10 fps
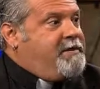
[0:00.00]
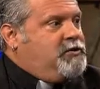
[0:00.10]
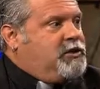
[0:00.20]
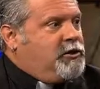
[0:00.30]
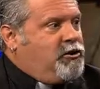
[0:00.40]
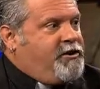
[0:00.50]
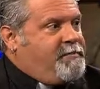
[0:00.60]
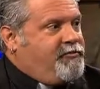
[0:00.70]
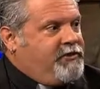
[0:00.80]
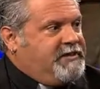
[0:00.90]
him to the Lord
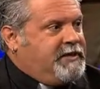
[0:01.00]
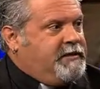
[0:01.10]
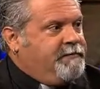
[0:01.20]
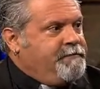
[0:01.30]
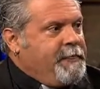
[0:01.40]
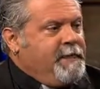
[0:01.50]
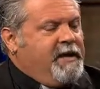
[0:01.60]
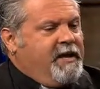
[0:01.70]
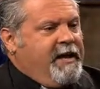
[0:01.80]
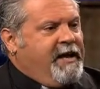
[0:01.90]
in prison.
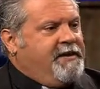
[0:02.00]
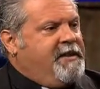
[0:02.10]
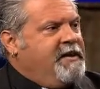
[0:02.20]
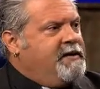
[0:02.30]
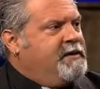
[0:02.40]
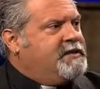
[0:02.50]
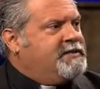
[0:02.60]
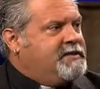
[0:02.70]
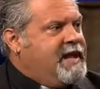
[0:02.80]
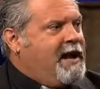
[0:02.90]
And he
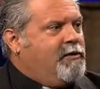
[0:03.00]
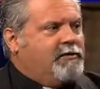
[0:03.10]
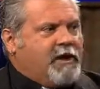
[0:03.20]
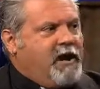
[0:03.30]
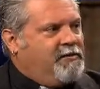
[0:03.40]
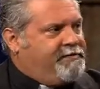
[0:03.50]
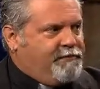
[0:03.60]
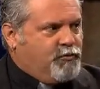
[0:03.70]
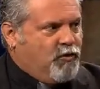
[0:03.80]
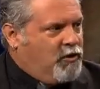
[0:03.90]
has now gone
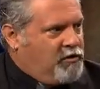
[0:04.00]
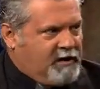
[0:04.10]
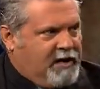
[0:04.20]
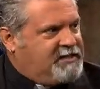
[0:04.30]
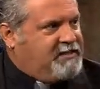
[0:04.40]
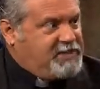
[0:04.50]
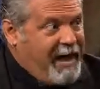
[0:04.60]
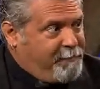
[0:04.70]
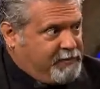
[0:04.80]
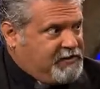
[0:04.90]
through all kinds of
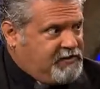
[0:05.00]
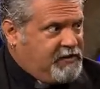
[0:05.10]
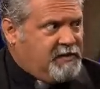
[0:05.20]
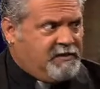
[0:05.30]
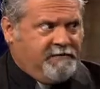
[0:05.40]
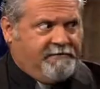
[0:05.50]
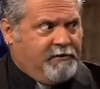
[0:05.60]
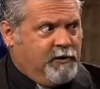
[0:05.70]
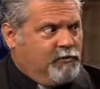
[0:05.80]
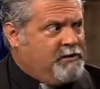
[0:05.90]
chaplaincies. He's
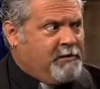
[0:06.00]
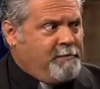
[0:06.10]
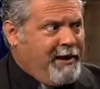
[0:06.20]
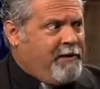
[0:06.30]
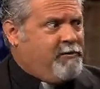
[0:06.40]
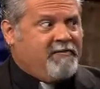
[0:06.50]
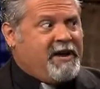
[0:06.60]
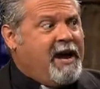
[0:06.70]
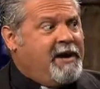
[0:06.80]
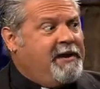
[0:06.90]
filled with the power of
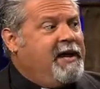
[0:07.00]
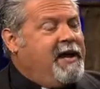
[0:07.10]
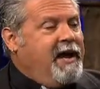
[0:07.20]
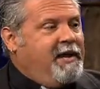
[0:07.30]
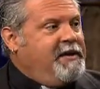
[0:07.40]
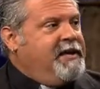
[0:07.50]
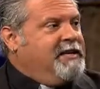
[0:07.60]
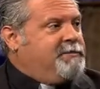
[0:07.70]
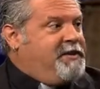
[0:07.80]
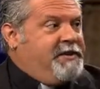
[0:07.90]
God, and he
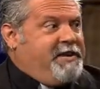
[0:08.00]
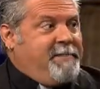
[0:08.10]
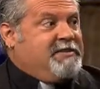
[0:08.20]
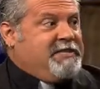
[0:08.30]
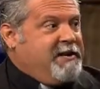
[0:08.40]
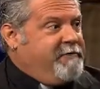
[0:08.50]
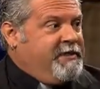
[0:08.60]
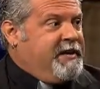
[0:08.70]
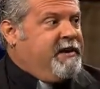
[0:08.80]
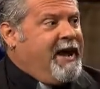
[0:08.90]
has been an emissary
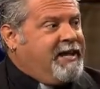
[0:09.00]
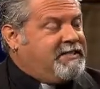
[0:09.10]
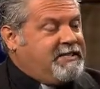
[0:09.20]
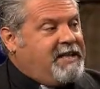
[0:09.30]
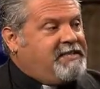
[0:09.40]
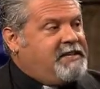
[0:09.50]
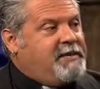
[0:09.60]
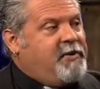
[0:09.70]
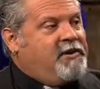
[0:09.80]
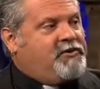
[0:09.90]
there. I had said to
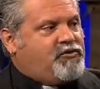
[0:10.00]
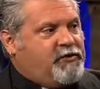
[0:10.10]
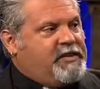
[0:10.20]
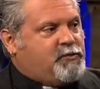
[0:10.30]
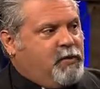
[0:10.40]
him on the streets